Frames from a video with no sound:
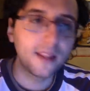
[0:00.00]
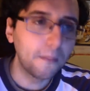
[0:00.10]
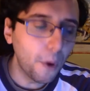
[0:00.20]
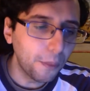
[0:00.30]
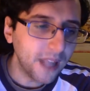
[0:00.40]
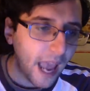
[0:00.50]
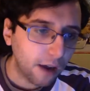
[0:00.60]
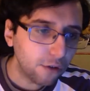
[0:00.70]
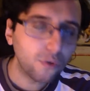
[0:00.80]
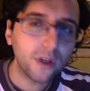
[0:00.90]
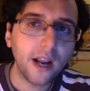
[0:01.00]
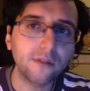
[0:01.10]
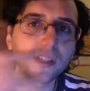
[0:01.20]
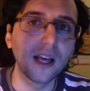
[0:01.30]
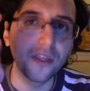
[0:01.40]
moment Echoes were
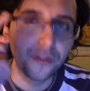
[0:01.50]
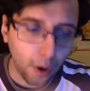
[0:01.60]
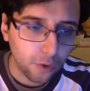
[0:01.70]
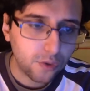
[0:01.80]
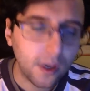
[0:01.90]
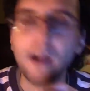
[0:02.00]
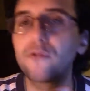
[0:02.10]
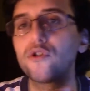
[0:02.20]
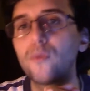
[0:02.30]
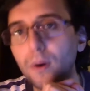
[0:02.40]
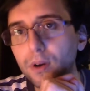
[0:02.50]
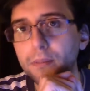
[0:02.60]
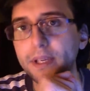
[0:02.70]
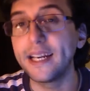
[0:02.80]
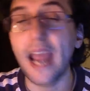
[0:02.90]
announced, those characters were going to
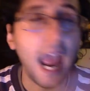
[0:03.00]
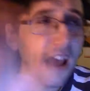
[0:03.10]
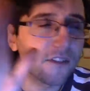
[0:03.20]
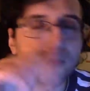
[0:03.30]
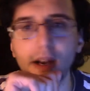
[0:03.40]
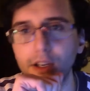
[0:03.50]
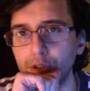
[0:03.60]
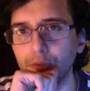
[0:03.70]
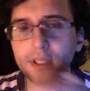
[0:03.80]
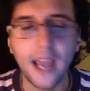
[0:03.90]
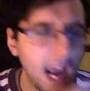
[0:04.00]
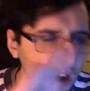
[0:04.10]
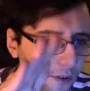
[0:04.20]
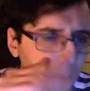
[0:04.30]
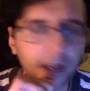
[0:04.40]
be in. Everybody knew it.
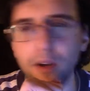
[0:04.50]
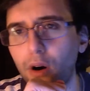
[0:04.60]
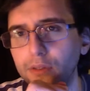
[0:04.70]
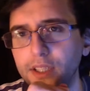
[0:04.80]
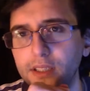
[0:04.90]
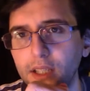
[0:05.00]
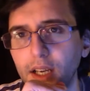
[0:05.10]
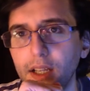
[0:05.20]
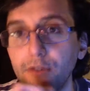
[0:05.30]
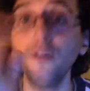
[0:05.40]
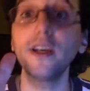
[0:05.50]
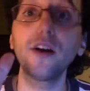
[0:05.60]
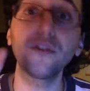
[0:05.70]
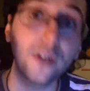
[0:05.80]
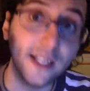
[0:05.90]
Everybody called it. The only
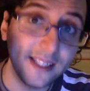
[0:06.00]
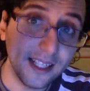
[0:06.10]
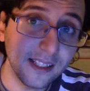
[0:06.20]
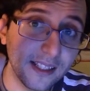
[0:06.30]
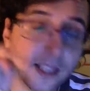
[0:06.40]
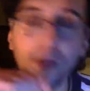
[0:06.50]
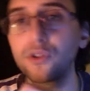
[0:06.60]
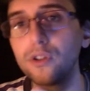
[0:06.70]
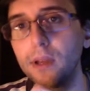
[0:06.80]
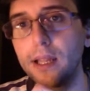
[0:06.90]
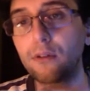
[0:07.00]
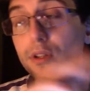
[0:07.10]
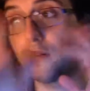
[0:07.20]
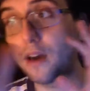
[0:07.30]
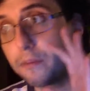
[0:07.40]
character he didn't say that was going to be an Echo
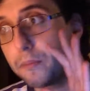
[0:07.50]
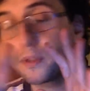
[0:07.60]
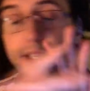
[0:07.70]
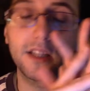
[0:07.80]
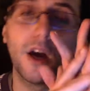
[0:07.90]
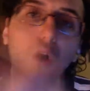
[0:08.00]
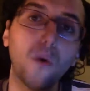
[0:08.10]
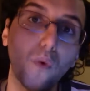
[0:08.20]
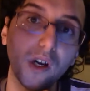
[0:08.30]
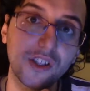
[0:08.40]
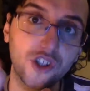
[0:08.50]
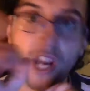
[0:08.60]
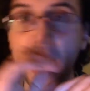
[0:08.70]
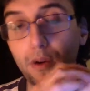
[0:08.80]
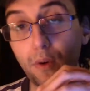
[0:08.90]
that a lot of people said was
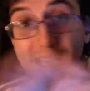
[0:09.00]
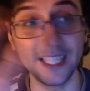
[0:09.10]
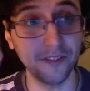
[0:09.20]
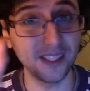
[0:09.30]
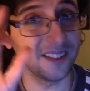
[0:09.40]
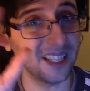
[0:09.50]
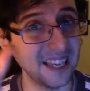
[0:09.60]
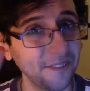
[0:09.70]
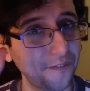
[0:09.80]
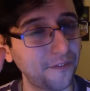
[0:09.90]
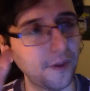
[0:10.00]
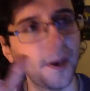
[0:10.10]
Shadow. And even if